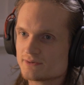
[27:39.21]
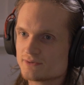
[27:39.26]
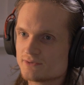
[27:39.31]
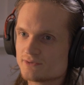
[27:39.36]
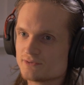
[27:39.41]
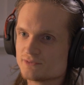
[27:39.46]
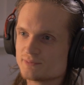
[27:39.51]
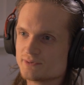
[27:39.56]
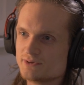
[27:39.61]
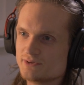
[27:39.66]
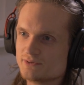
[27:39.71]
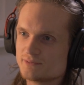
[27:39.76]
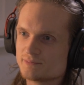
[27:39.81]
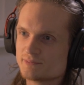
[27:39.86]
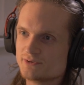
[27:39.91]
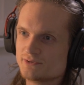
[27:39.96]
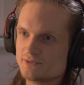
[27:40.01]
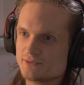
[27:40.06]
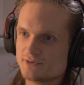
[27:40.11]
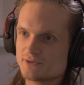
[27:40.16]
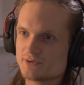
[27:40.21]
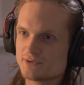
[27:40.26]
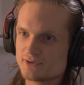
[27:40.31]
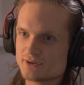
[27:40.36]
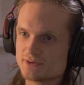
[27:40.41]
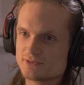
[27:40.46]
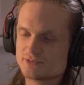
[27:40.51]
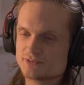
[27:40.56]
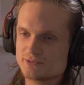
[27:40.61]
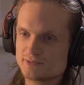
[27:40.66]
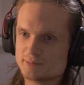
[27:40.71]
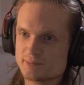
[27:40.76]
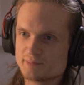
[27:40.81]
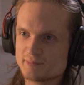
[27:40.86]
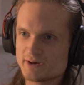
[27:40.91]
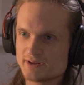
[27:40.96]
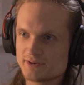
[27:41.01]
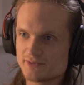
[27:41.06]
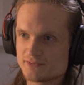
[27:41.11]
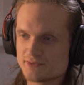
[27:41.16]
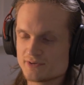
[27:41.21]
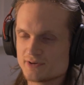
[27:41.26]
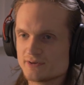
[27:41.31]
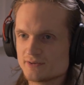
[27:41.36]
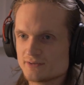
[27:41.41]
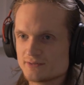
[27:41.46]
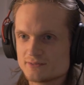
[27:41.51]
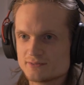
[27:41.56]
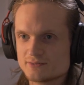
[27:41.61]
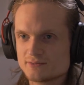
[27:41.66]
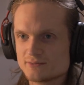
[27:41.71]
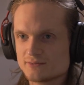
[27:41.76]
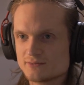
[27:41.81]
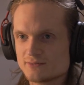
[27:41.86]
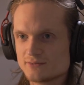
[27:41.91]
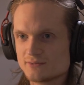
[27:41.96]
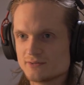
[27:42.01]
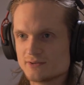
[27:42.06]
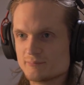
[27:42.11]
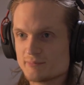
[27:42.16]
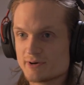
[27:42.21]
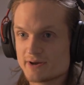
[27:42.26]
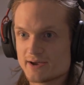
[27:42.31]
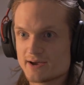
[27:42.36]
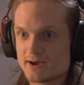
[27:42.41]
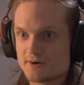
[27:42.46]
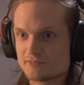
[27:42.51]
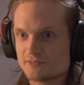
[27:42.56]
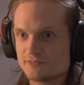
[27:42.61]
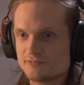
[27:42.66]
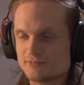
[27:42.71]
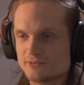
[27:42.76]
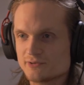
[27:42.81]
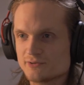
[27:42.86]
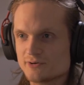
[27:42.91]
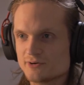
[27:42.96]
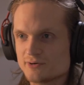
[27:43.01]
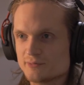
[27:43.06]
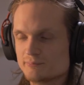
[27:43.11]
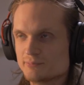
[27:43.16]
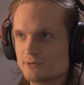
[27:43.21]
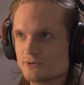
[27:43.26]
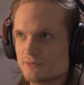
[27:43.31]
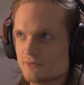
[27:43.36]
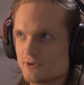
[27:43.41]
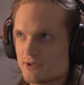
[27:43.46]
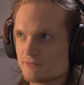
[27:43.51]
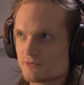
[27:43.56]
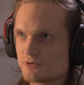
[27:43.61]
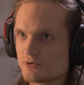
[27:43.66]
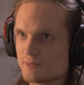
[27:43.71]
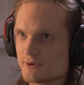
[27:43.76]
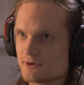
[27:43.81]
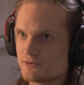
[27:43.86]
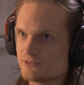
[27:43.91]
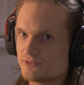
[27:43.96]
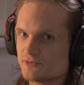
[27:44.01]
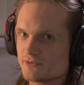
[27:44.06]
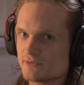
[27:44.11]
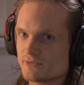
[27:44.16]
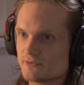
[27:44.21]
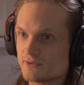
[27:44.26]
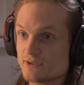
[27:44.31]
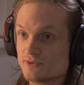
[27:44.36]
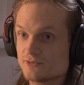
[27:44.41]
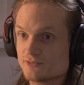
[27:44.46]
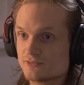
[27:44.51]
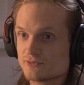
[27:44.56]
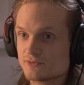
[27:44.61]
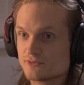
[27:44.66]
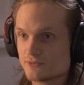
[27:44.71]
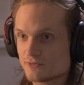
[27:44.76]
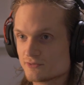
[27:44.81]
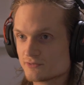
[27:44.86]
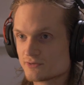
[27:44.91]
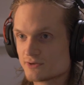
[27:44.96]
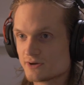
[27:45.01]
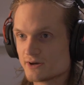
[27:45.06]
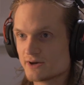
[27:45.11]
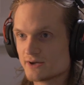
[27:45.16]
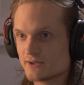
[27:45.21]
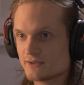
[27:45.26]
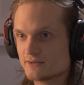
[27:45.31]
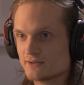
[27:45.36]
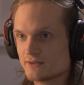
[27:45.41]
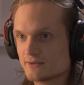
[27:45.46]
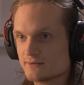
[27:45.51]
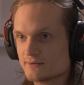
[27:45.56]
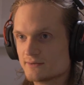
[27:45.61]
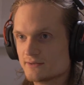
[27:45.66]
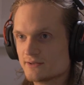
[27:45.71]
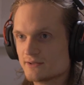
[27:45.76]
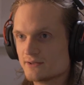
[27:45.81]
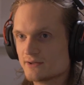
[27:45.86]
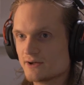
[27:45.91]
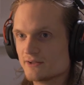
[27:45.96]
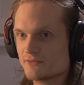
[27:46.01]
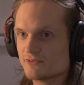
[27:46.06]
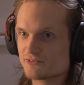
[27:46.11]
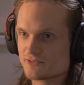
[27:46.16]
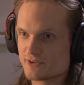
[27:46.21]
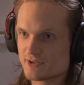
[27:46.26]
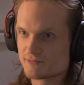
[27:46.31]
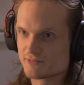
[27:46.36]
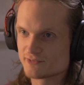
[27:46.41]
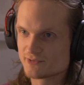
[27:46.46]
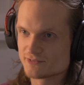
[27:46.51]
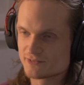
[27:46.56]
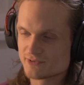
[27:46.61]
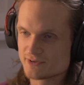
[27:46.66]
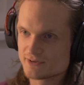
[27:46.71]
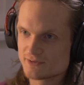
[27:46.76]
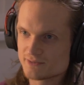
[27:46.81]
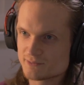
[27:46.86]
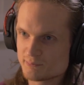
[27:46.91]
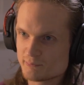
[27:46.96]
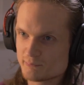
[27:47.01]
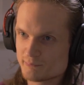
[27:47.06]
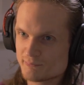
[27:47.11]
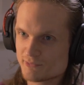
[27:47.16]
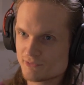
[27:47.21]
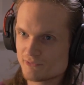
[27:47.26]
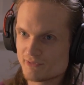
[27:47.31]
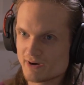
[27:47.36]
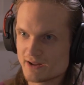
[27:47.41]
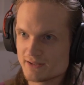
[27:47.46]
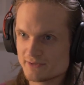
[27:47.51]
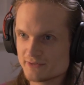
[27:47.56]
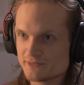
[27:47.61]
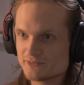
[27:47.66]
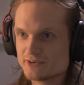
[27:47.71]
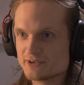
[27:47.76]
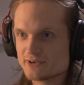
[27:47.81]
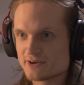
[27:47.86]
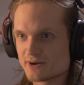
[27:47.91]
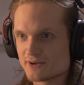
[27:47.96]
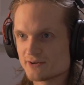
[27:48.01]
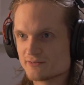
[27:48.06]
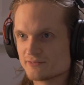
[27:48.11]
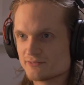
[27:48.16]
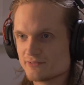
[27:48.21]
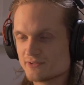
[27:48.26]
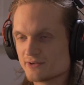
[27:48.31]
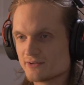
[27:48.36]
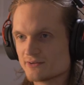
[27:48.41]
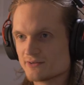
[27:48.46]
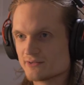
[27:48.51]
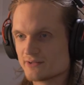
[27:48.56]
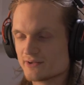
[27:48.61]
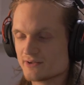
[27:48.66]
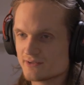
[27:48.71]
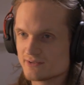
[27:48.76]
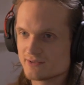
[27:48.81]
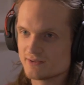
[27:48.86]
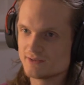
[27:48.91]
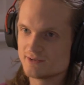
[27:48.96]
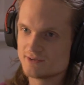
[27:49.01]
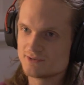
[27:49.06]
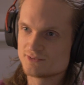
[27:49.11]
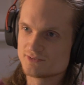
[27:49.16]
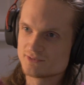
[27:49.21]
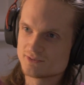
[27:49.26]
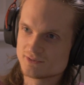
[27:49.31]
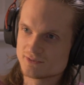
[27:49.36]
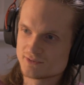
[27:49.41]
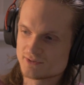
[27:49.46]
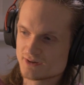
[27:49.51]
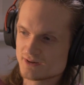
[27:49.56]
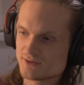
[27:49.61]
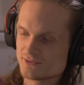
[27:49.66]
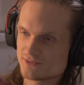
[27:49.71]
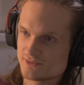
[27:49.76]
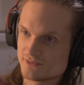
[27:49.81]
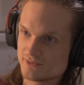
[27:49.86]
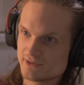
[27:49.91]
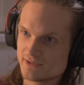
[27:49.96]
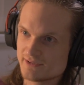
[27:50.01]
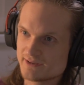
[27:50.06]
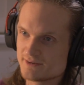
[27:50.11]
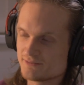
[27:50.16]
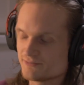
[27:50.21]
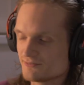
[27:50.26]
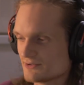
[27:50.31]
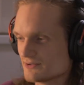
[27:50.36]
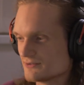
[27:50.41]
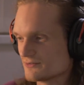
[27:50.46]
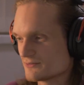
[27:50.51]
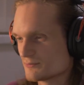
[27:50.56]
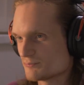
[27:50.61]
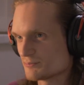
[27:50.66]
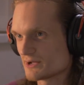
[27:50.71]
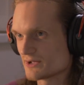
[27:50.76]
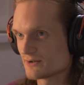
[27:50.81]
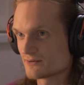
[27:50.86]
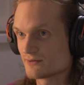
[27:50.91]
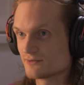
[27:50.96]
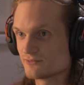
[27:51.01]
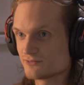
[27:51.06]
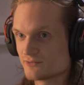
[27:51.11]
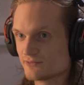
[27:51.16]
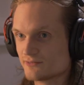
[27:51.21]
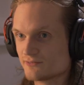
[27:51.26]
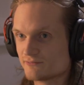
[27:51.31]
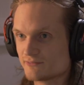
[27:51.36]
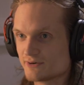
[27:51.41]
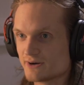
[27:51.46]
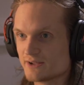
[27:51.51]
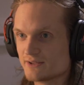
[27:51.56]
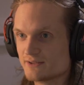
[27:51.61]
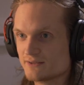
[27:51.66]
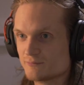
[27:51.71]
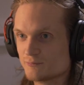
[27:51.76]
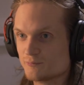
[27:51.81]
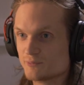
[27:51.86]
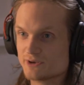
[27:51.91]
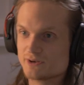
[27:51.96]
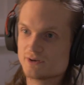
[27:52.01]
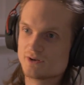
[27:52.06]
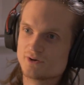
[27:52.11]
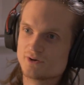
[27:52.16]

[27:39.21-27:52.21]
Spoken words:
Because when you look at like Superman, it's like he might have a flaw, but you never question that he's the good guy. And there's never this like morality kind of thing. You're like, here's the good guys on the left, here's the bad guys on the right. We know.